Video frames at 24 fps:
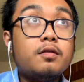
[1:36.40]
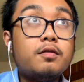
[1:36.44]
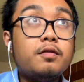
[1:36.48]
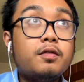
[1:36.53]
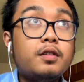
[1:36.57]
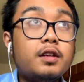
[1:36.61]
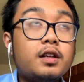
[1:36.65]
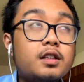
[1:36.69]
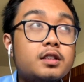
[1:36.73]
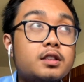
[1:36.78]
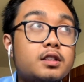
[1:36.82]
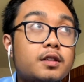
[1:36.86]

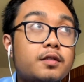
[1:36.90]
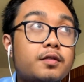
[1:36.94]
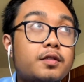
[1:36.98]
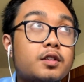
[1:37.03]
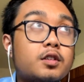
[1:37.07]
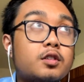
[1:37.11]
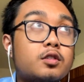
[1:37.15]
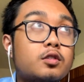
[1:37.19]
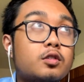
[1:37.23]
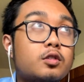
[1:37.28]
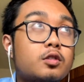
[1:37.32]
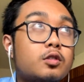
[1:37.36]

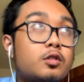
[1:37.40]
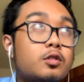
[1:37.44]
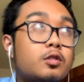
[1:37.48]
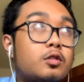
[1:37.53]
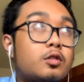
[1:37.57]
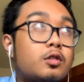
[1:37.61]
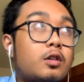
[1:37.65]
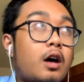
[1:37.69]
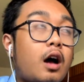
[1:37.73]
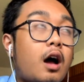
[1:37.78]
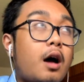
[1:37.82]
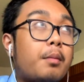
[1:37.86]

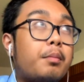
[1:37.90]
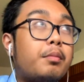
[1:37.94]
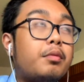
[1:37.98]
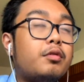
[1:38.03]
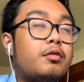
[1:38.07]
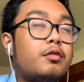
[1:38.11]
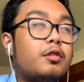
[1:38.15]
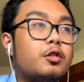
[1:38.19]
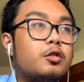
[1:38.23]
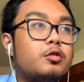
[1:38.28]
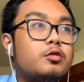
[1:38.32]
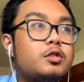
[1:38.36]
philosophical
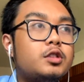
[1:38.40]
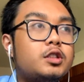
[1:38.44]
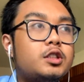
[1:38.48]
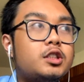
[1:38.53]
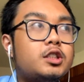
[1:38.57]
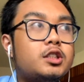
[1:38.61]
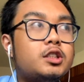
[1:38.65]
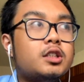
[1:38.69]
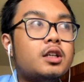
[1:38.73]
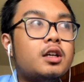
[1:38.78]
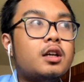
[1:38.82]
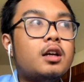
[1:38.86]

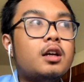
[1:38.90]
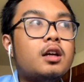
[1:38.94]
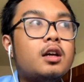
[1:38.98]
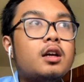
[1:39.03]
approach